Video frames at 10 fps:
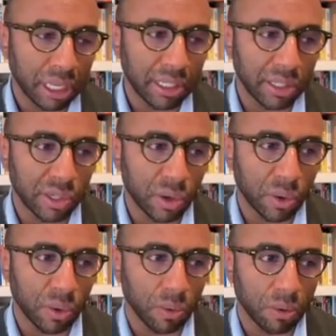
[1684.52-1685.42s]
and
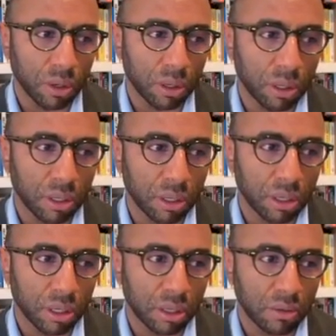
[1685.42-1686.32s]
so,
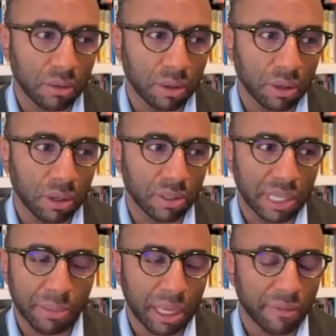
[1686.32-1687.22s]

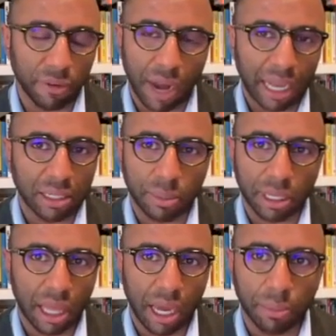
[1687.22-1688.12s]
same thing for
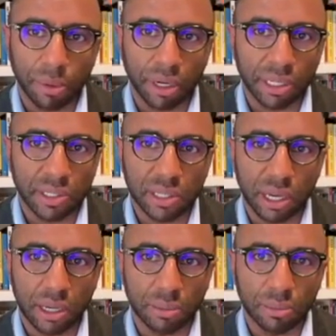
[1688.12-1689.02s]
academic libraries.
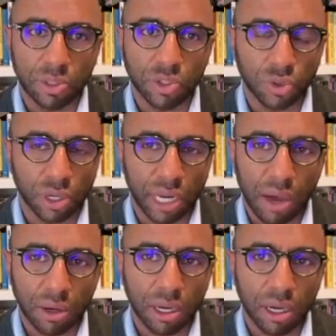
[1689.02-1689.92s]
Um, student
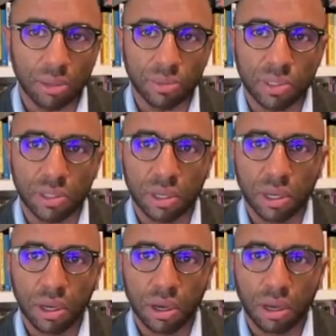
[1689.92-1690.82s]
outcomes
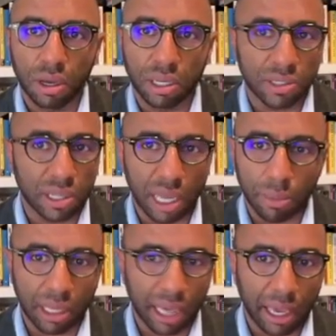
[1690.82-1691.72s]
is the
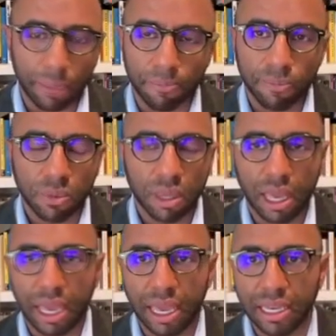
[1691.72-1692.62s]
name of the game,
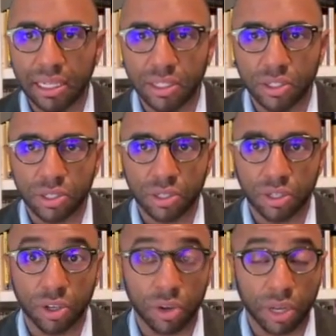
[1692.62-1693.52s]
and
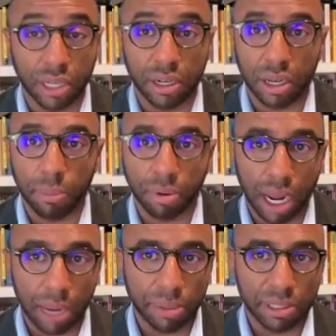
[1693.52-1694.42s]
you're in a
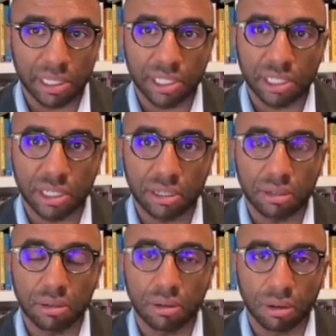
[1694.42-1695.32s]
prime
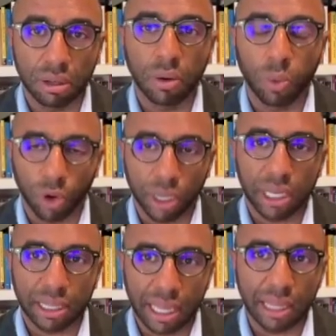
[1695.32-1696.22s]
position
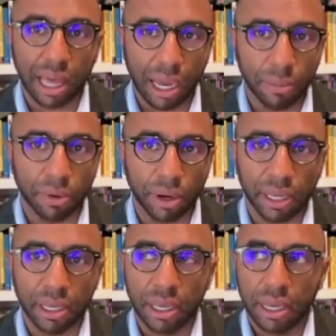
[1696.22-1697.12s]
working in that
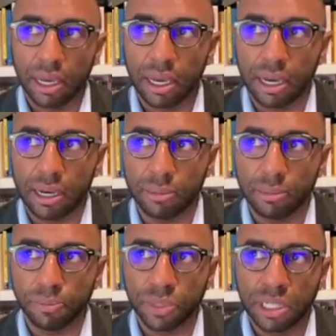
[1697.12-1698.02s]
library
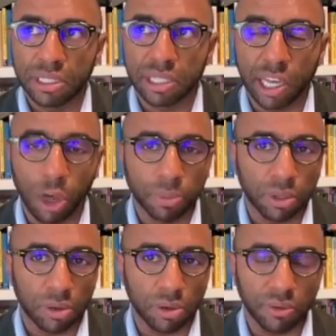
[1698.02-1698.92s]
um, to help
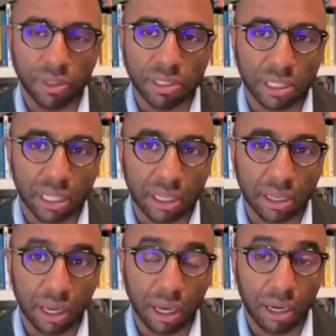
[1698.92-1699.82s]
the
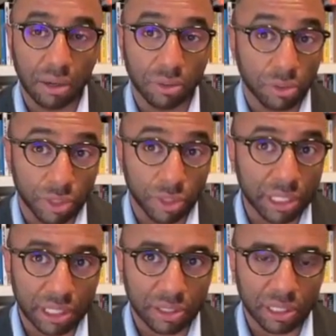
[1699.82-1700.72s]
university uh,
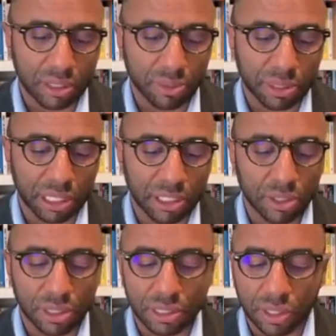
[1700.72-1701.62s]
reach its
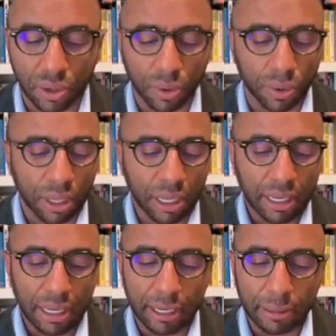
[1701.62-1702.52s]
potential. and so
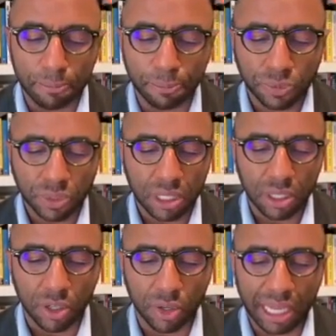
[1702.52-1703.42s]
um,
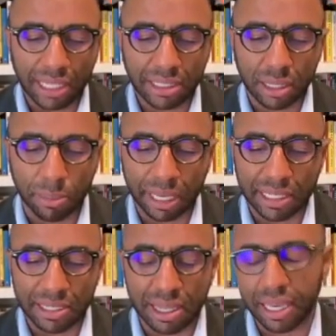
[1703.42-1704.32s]
you know That's the
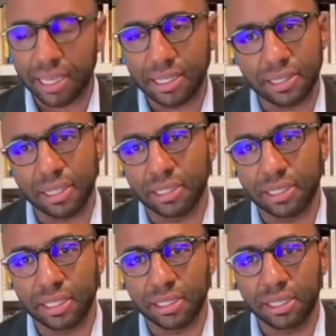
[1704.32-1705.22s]
biggest thing is
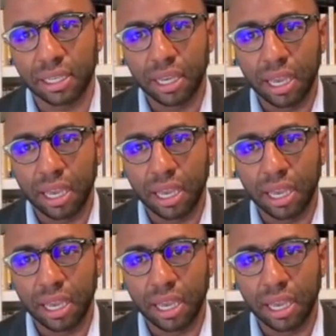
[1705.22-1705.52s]
just